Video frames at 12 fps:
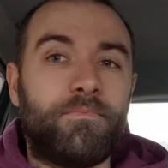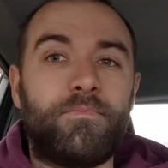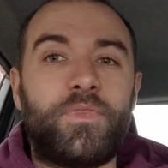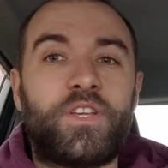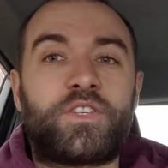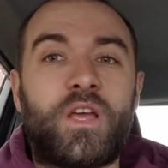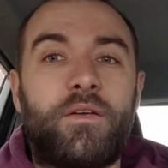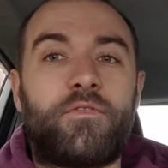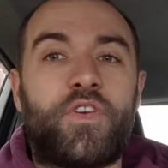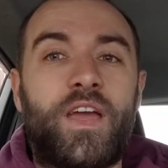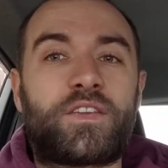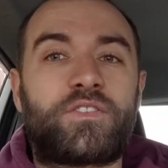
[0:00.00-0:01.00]
This
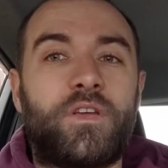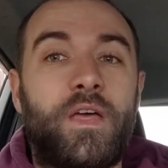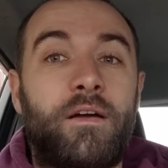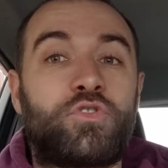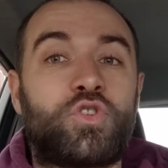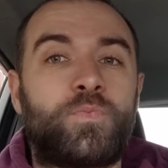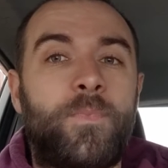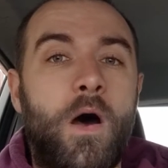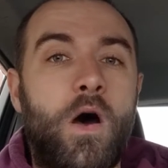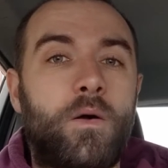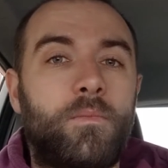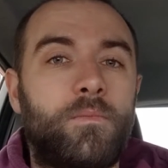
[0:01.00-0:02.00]
Fiesta that I've just
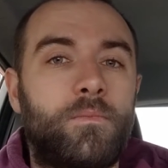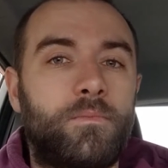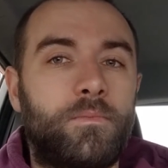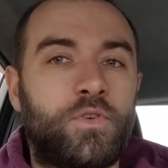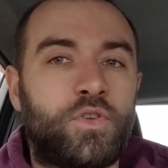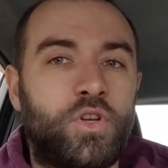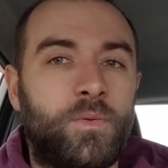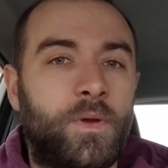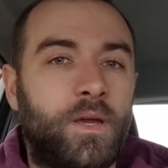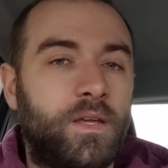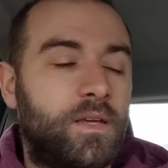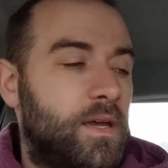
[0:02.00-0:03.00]
bought is going to
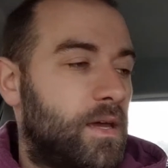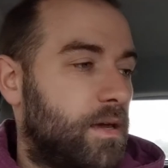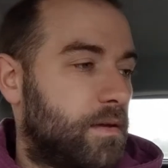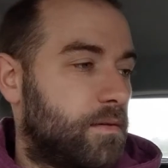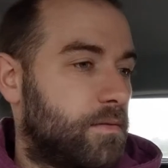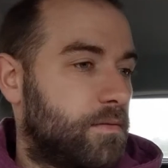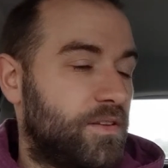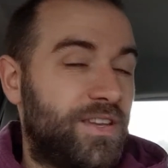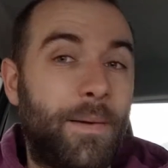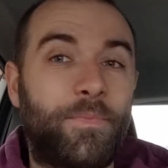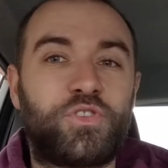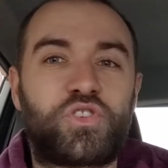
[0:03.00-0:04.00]
be the
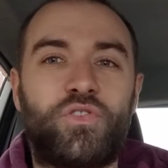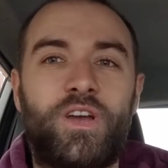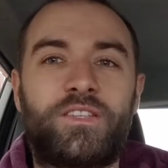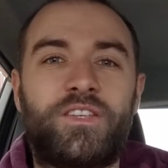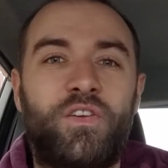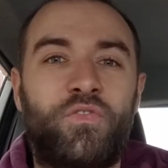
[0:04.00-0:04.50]
demonstrator